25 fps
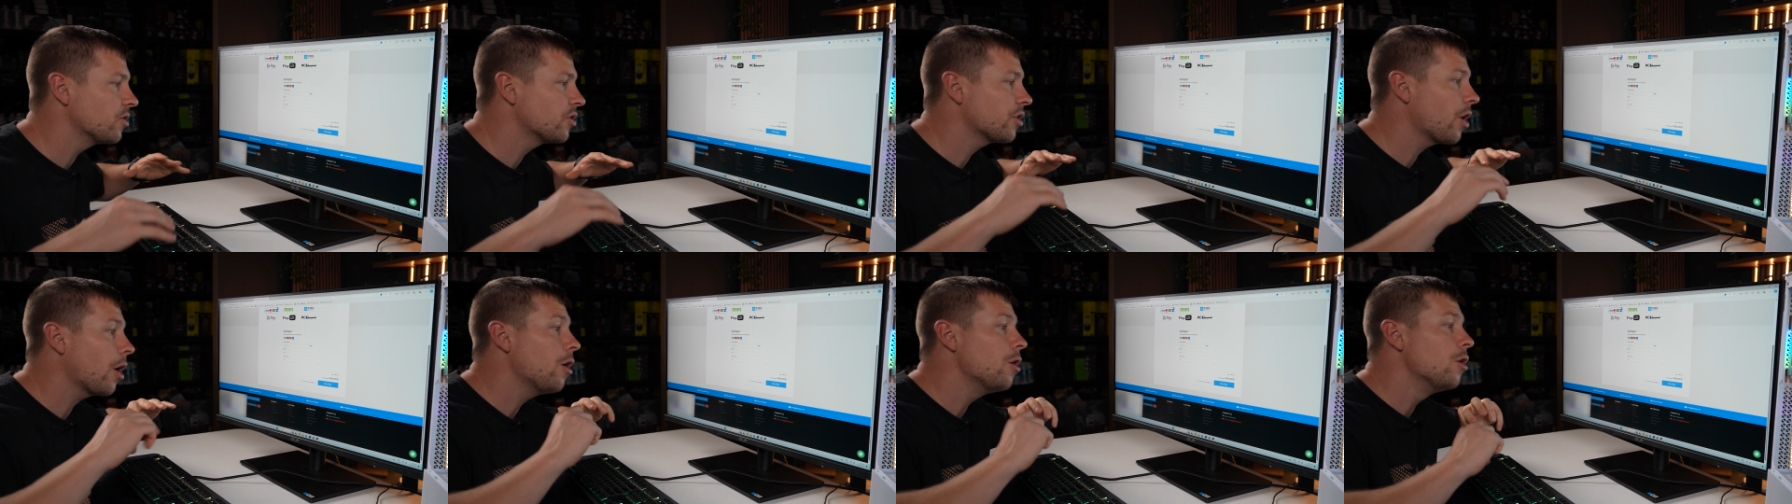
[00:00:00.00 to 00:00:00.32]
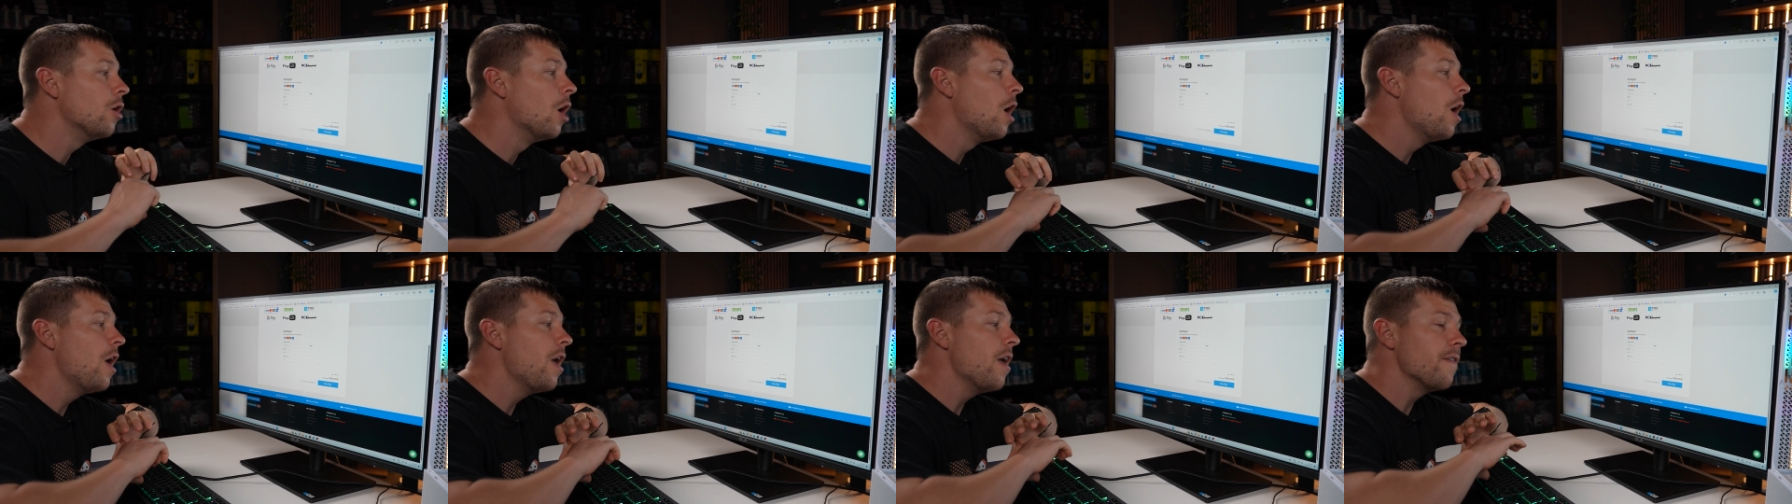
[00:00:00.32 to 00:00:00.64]
So
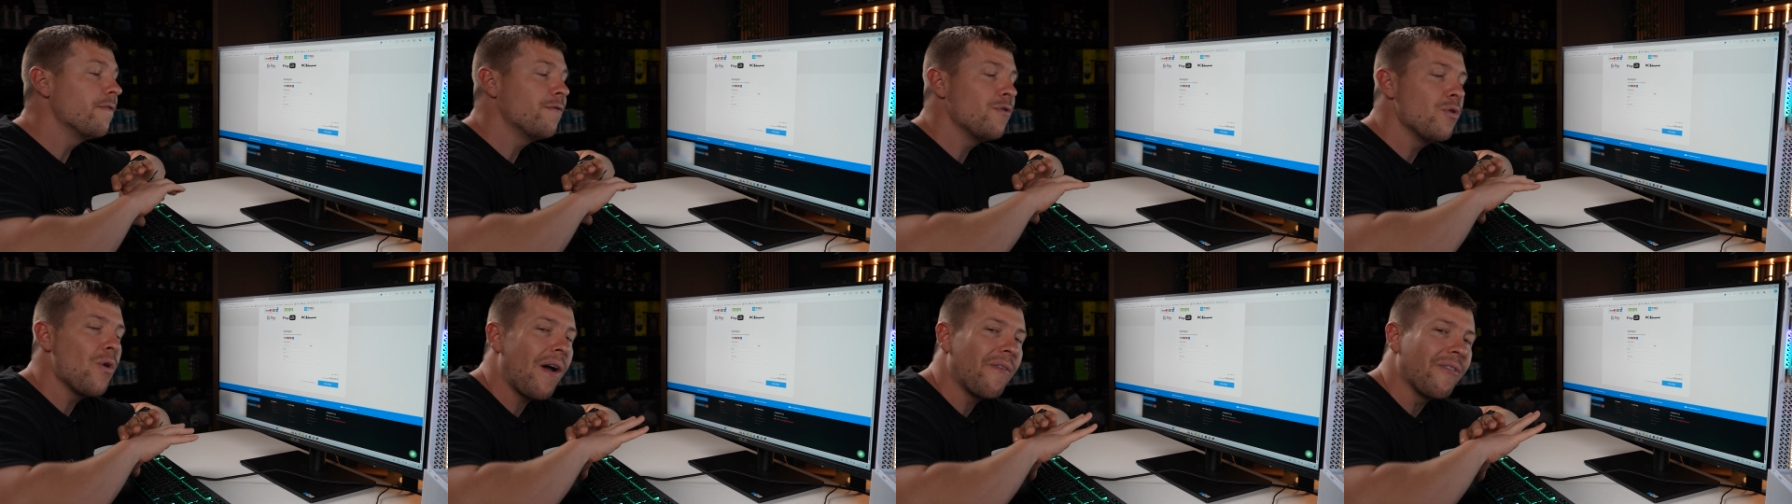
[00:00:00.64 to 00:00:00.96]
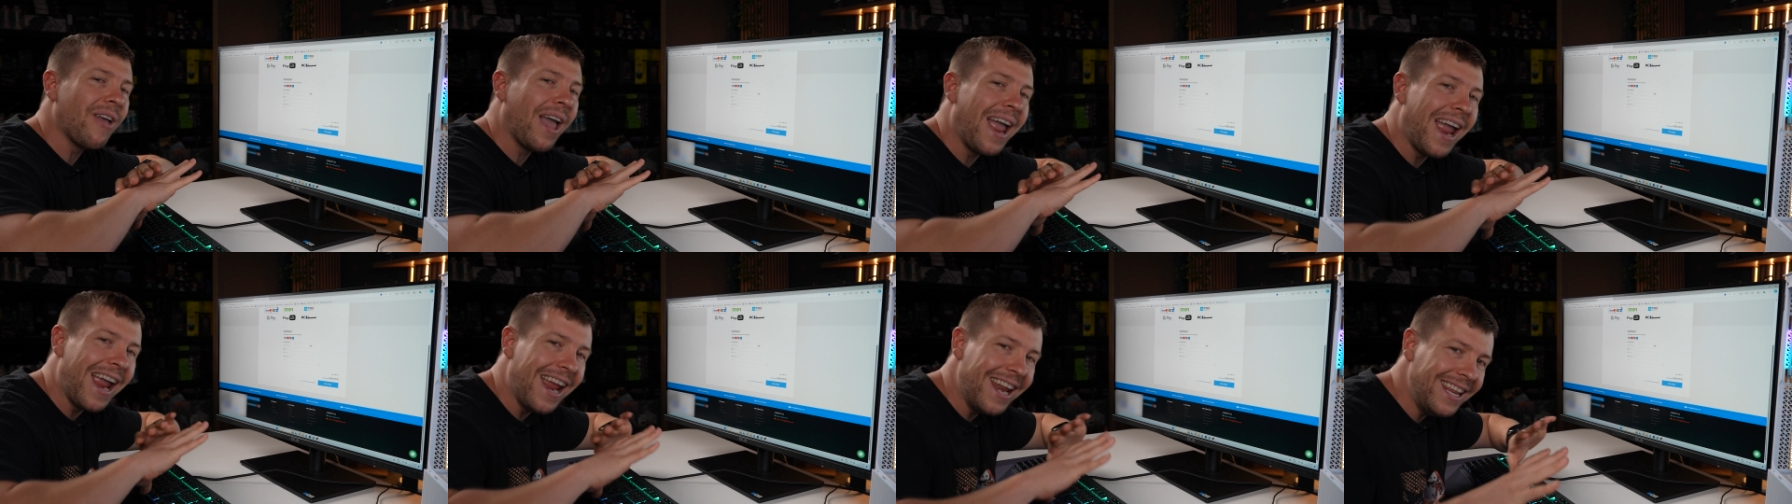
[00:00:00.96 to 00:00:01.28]
if you have
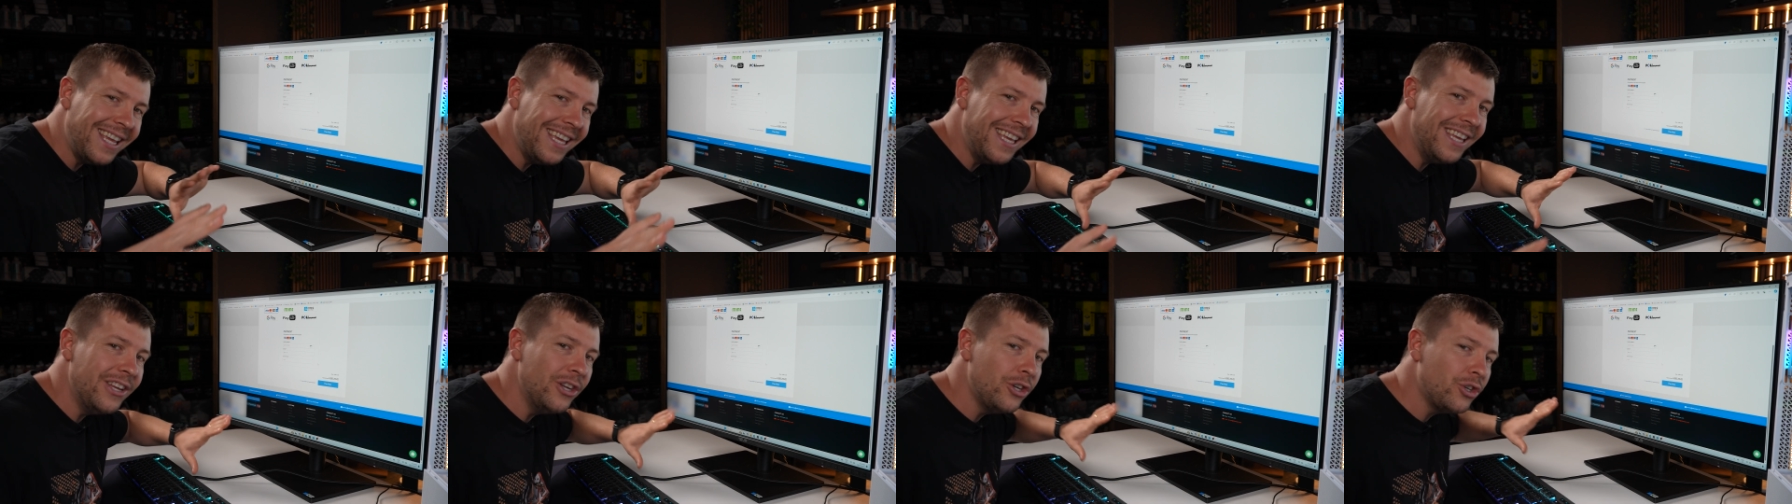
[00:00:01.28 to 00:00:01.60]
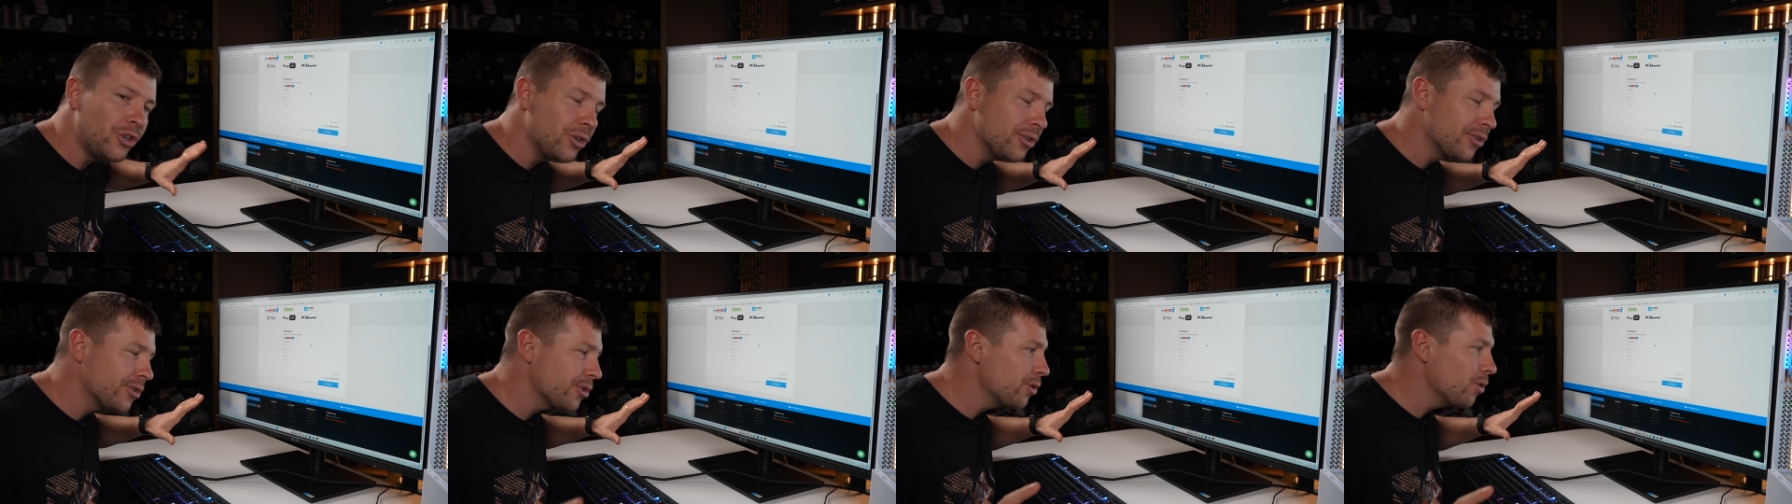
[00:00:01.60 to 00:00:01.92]
any issues